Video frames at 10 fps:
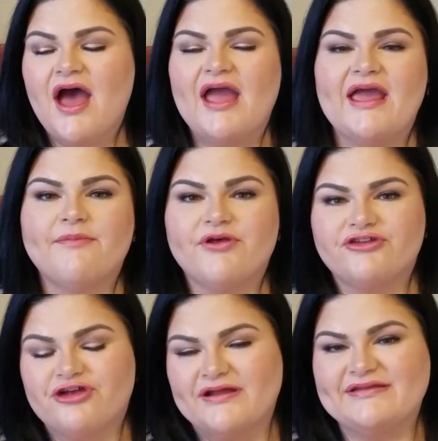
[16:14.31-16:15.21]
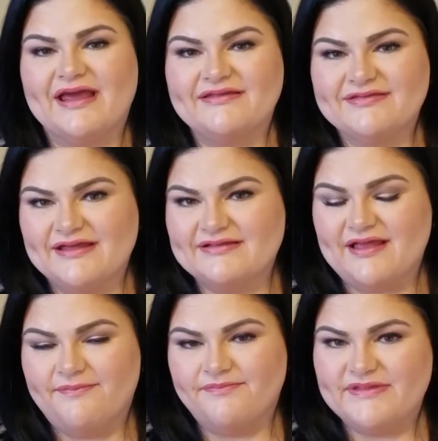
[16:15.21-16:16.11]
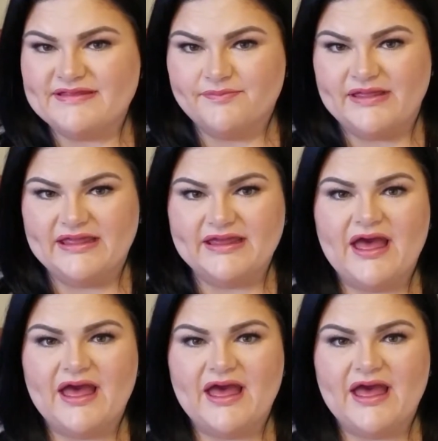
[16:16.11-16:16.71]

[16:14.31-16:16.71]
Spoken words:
I am going to try and tighten things up this week.